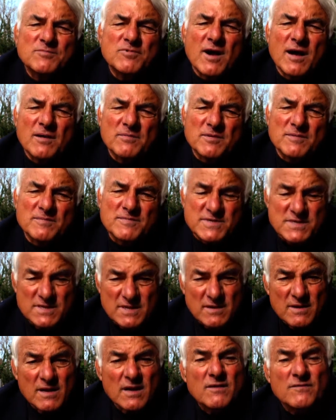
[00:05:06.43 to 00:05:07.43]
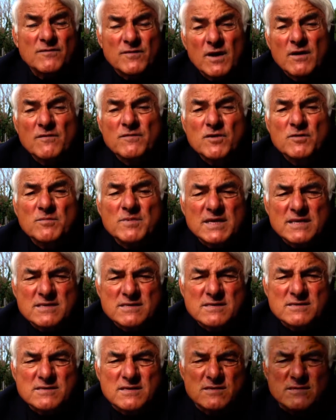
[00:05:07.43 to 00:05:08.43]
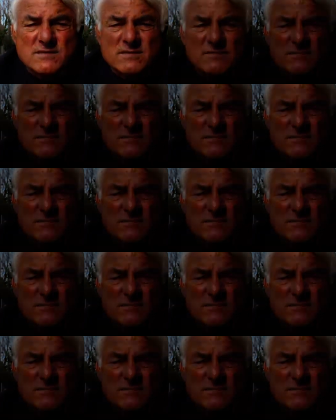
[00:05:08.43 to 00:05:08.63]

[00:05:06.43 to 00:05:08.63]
problems of human existence.